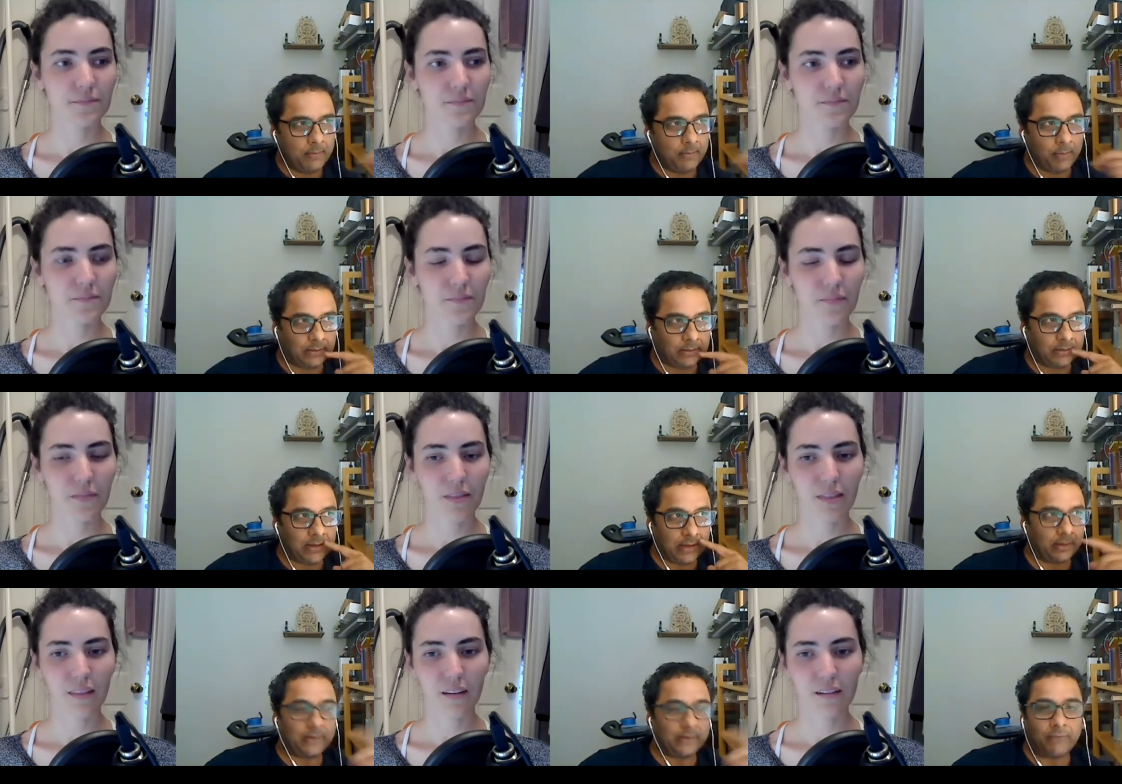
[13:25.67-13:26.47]
Speaker 1: but
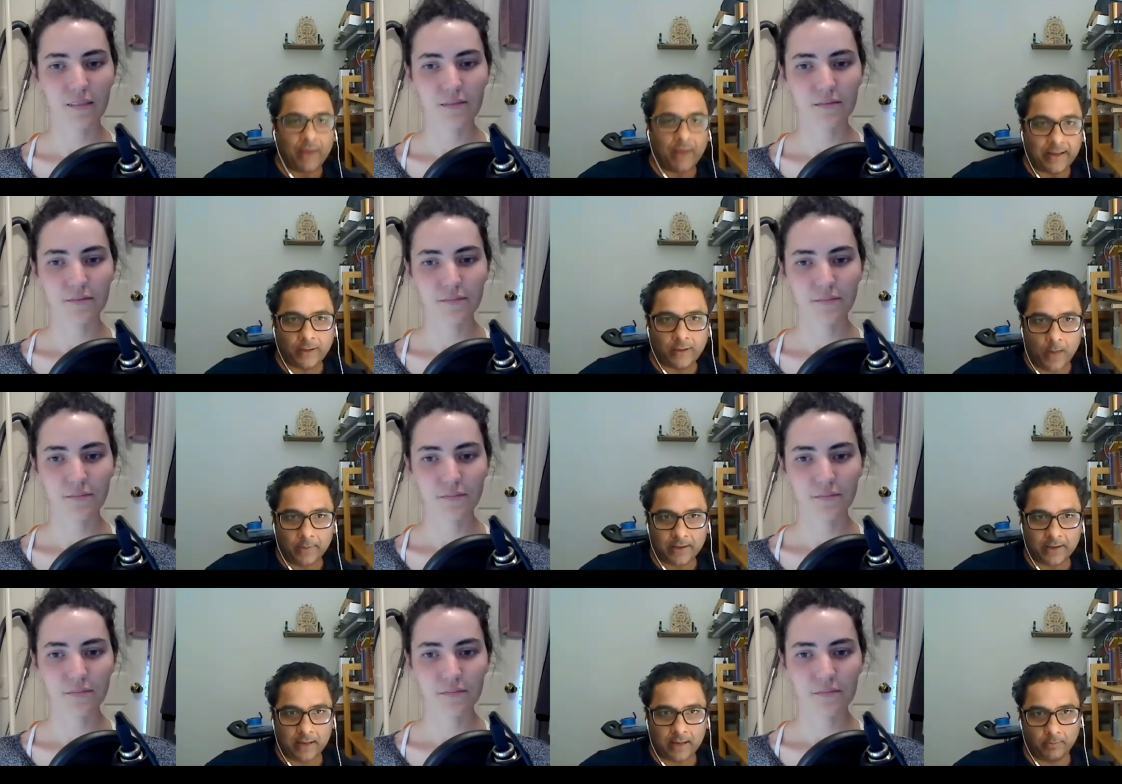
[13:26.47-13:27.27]
there it's a very common
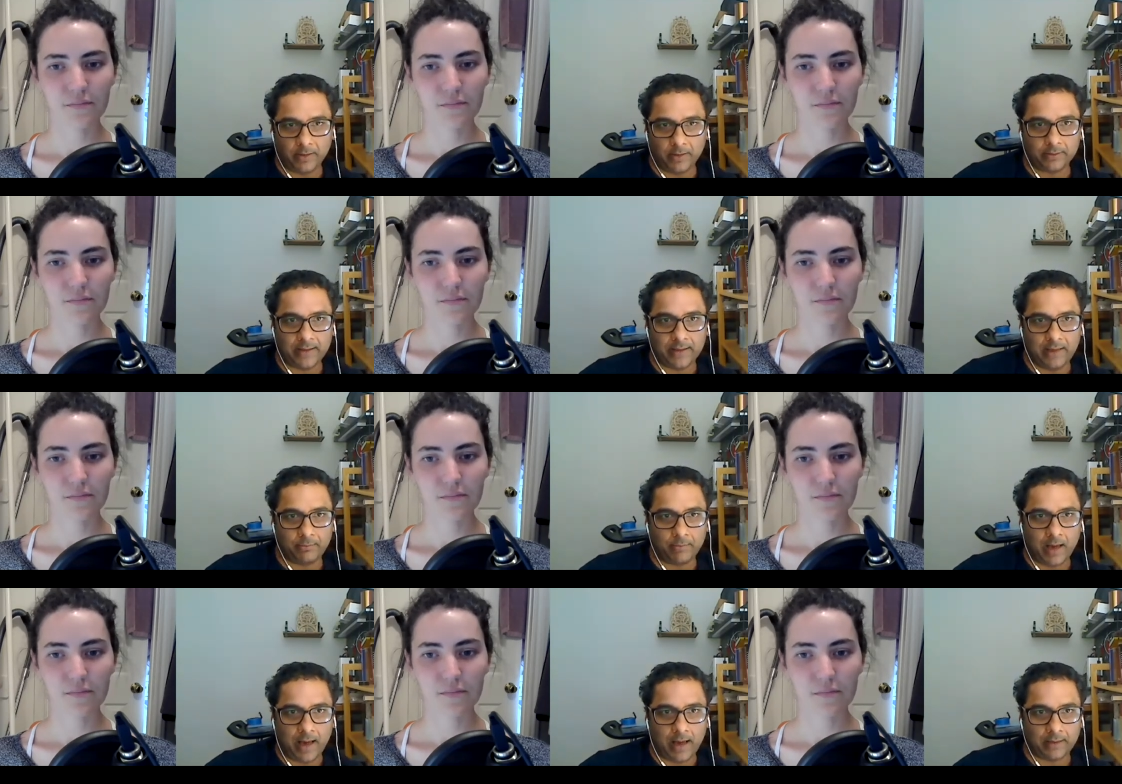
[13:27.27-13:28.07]
Arabic
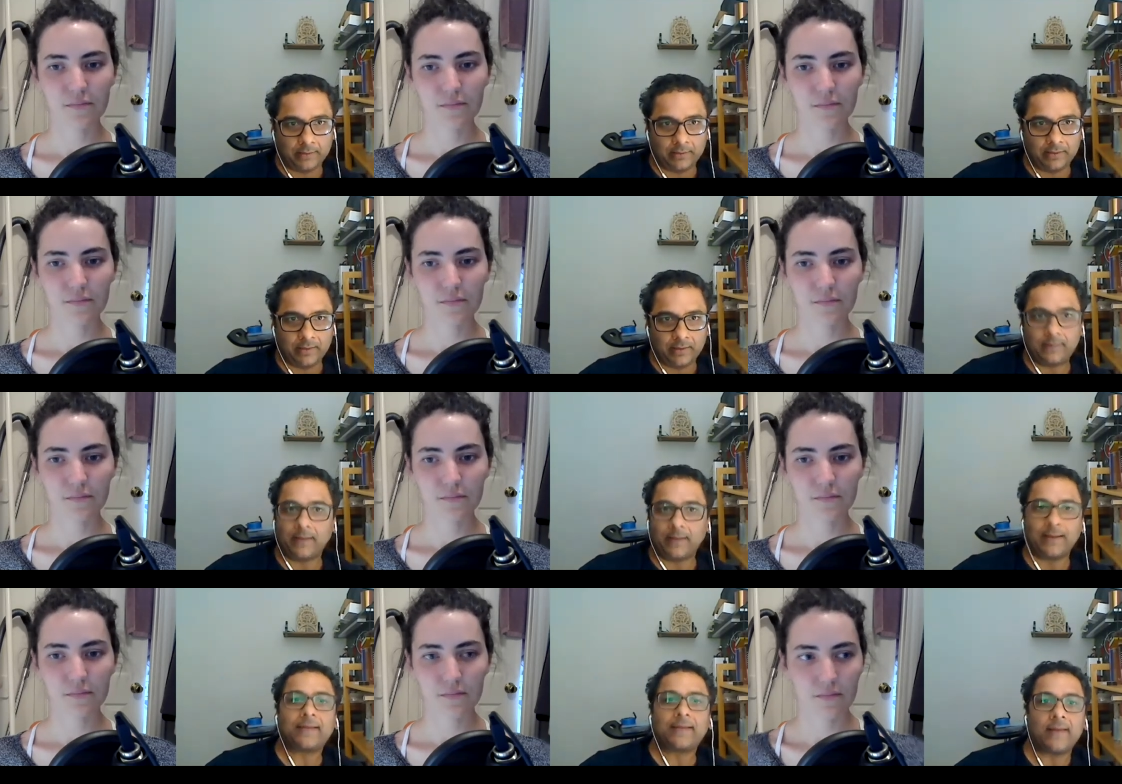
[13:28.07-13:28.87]
name and it's an
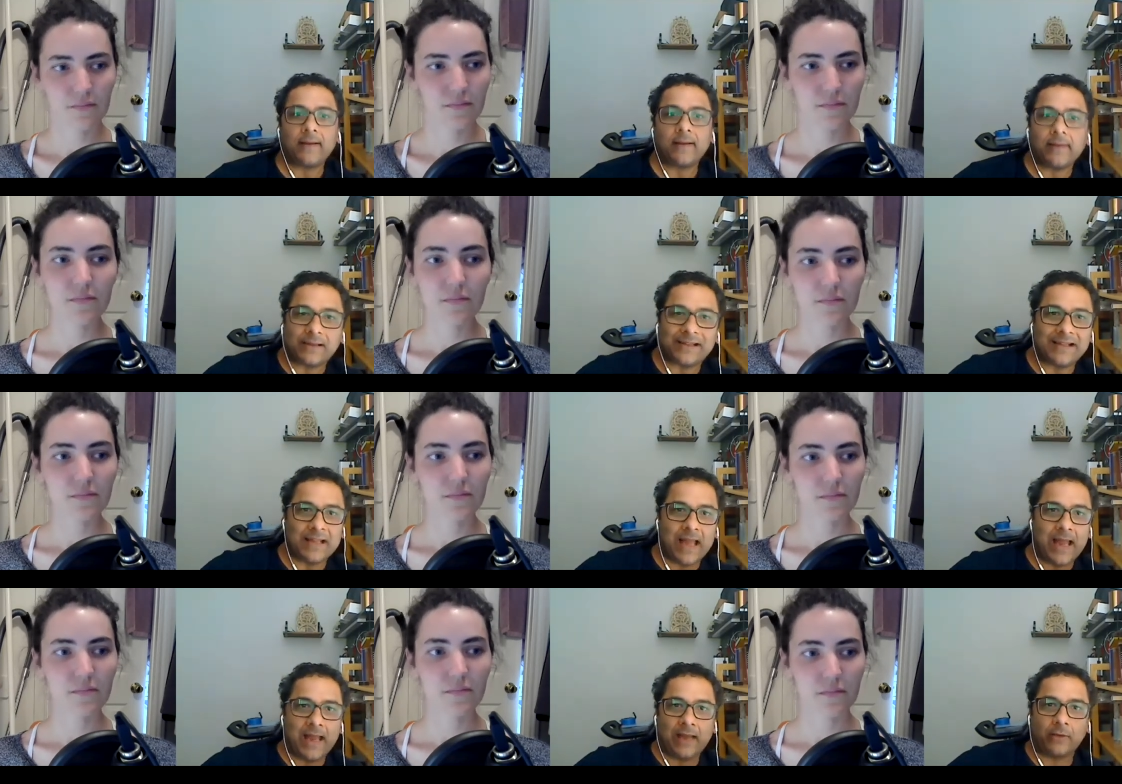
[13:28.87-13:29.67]
extended
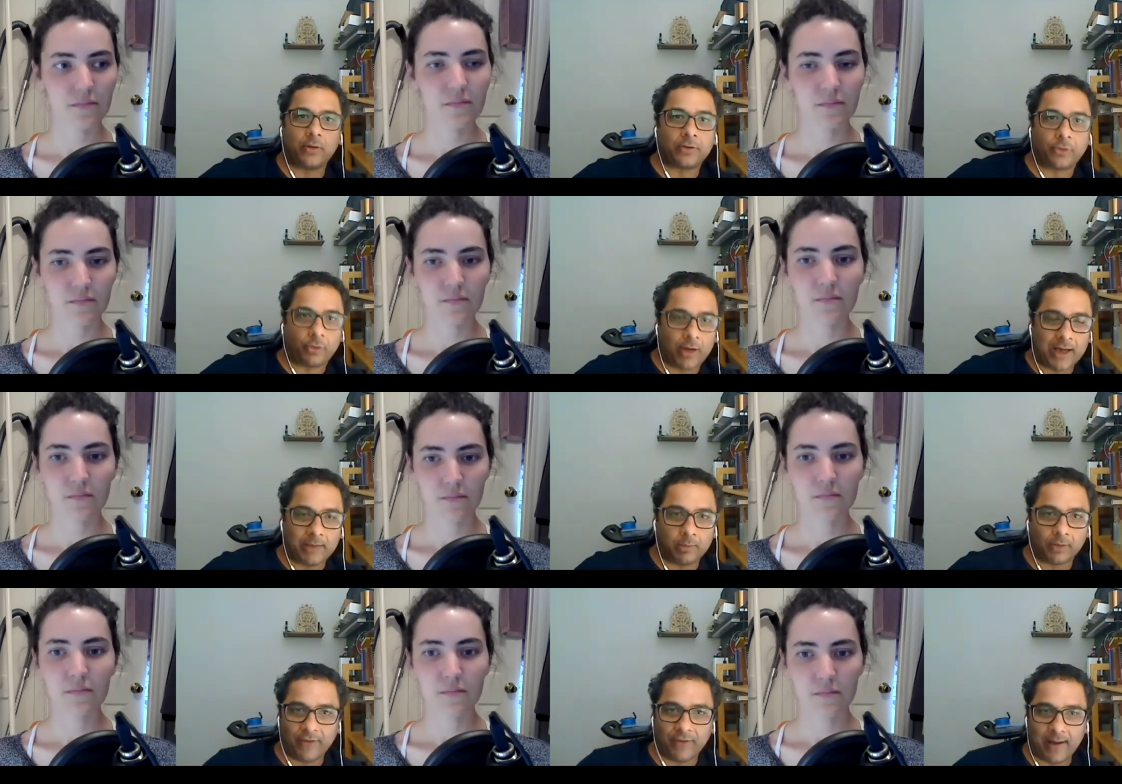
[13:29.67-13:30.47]
clan or tribe
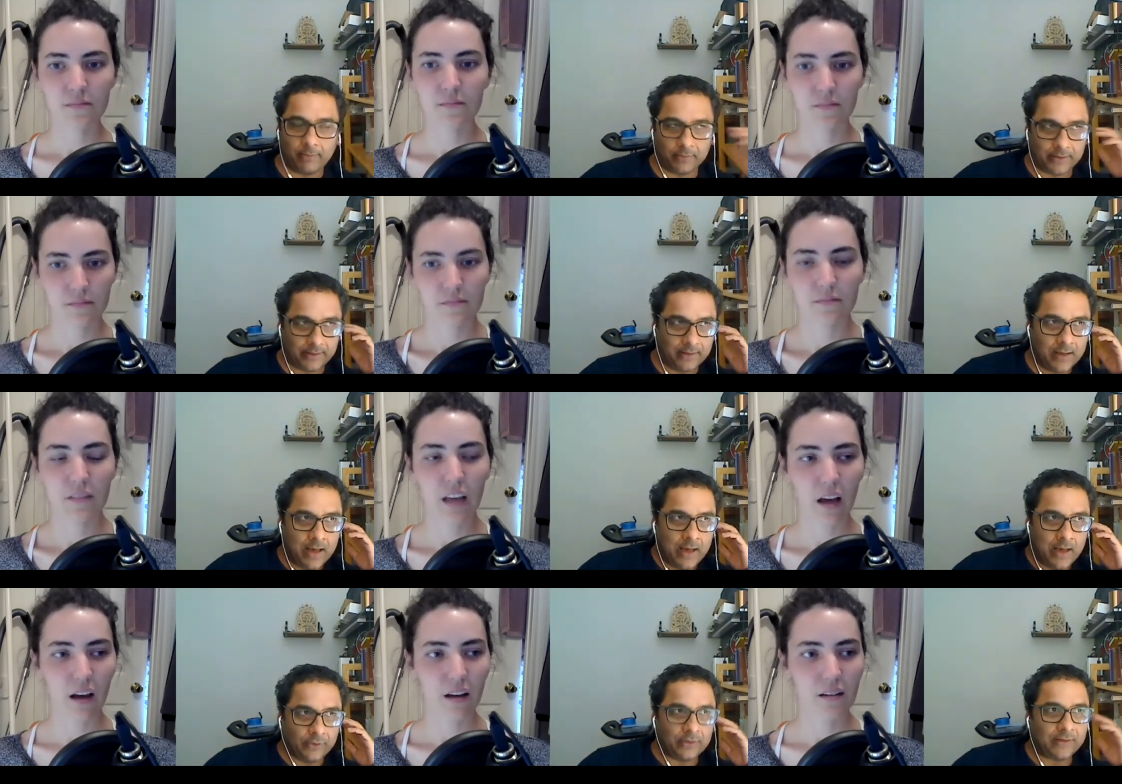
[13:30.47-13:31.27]
or family.
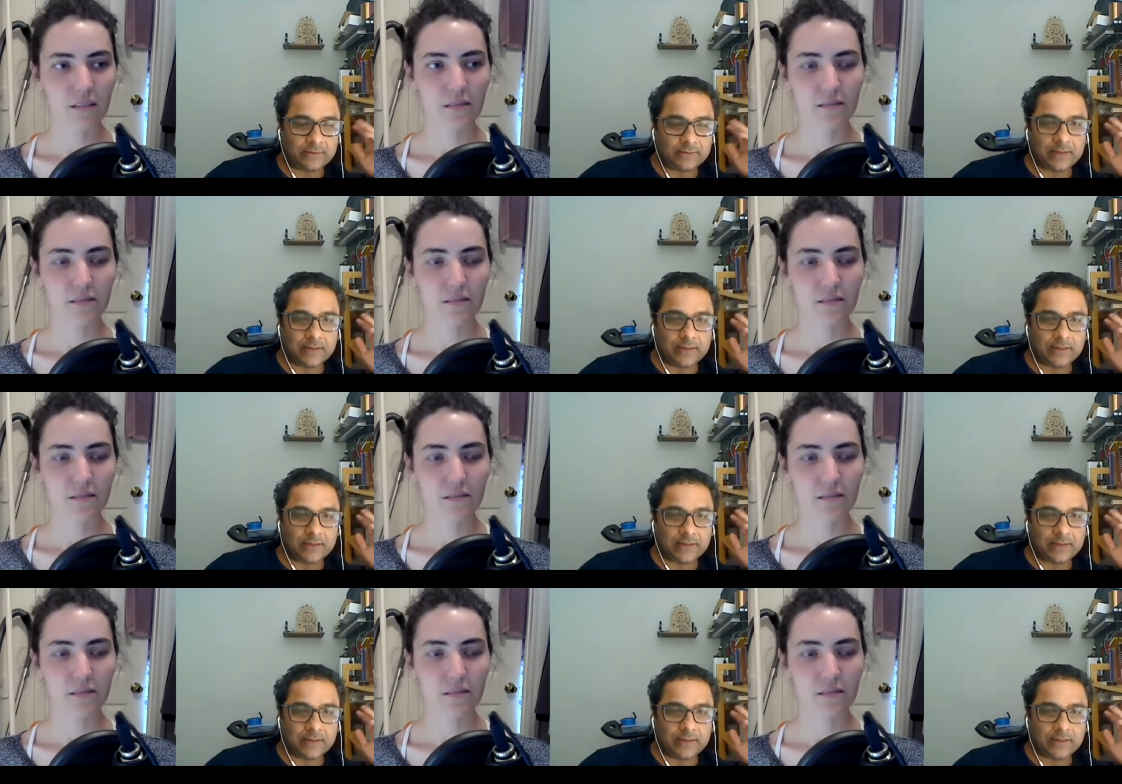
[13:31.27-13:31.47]
Yeah. So there's